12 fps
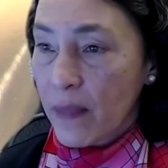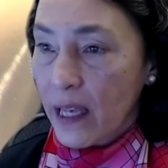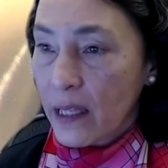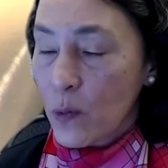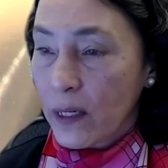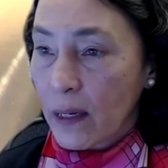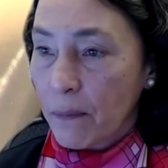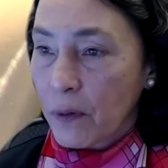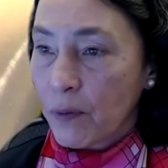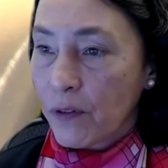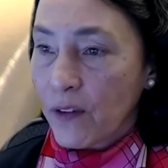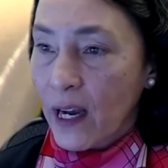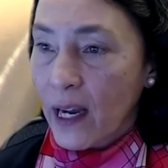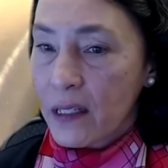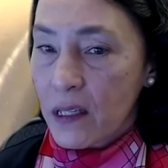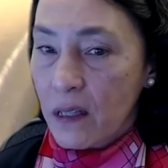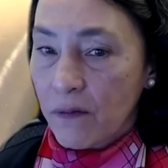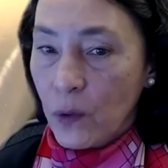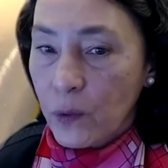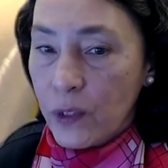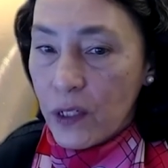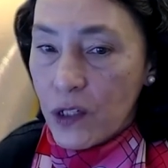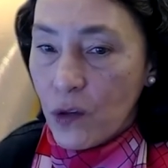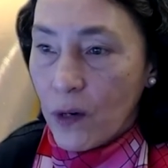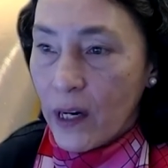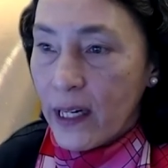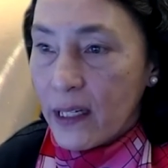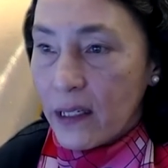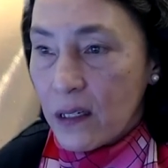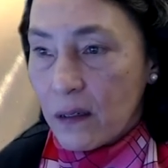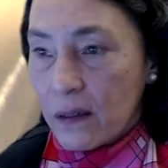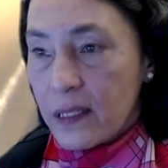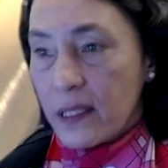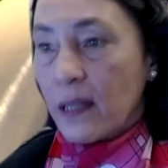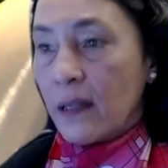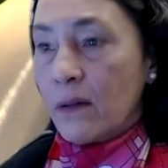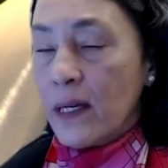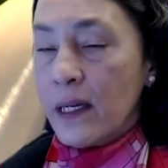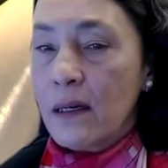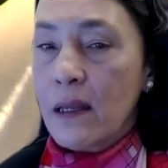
That's what provides the voltage gradient to accelerate,